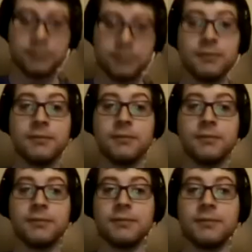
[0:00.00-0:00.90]

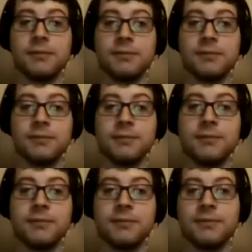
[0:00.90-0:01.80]

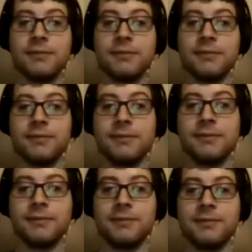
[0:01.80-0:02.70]

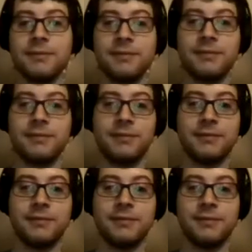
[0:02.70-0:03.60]

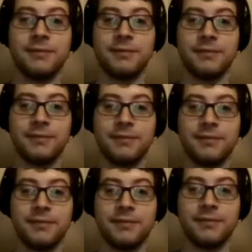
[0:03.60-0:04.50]

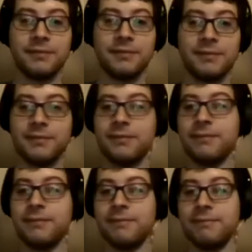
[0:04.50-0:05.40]

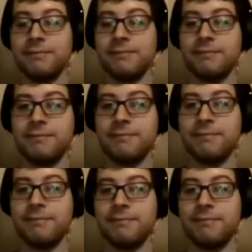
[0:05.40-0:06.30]

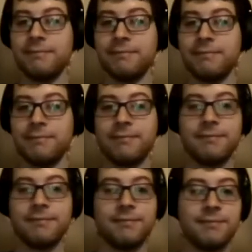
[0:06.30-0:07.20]
This person isn't speaking.